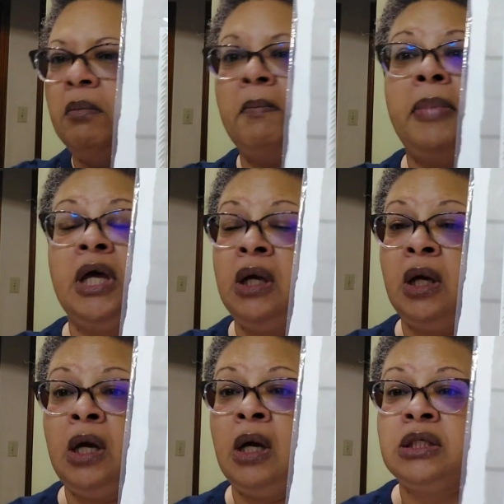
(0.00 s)
but
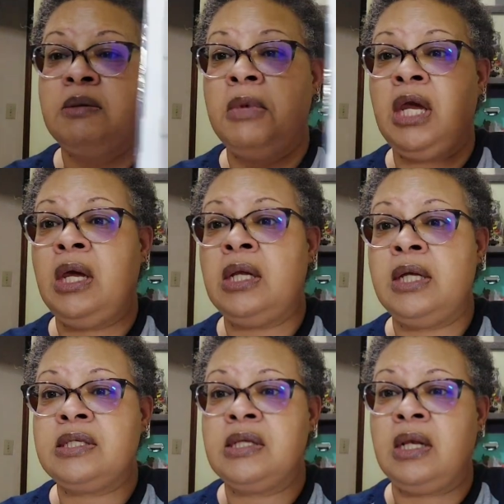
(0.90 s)
it, to me it
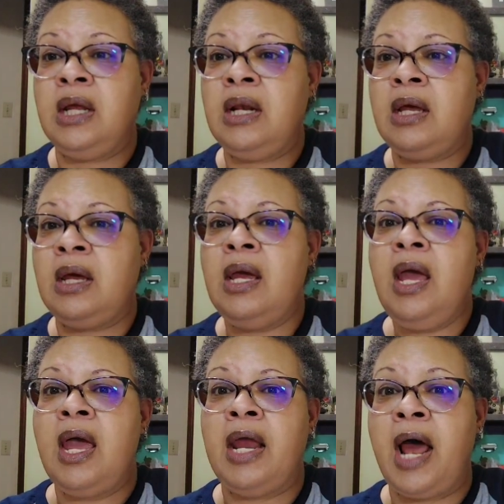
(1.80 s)
doesn't need it
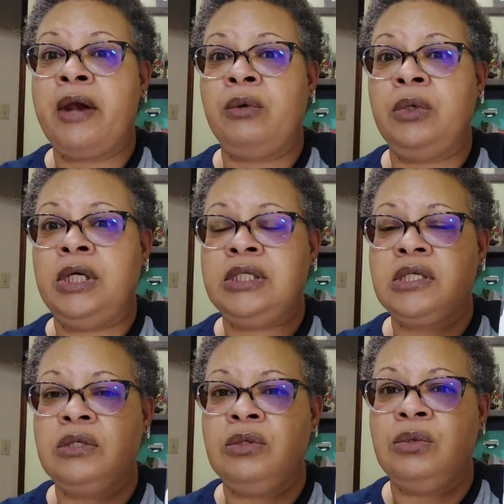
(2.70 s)
and I don't need
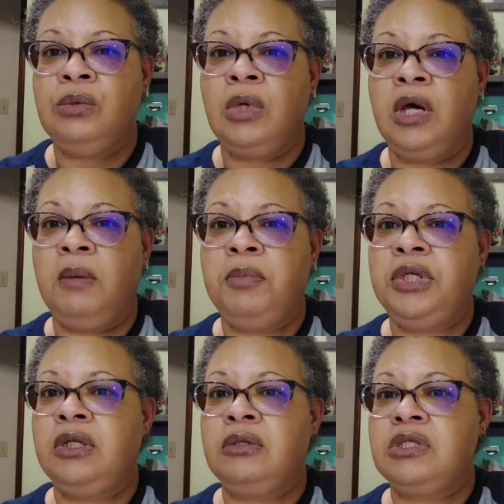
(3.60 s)
to uh,
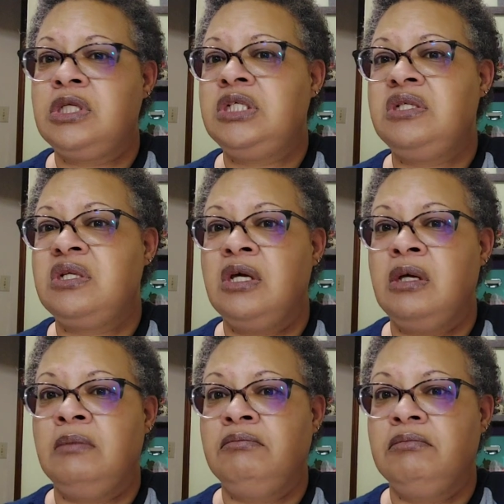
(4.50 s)
put those stitches
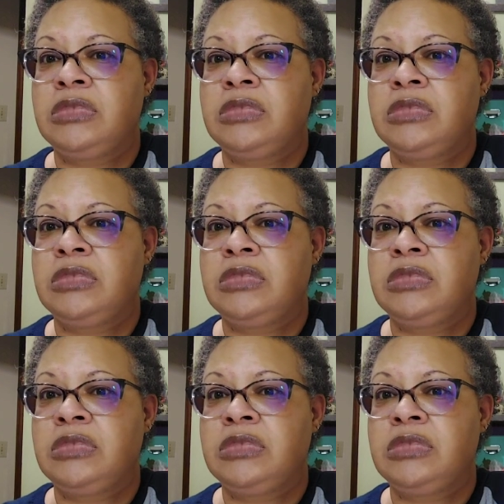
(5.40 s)
in.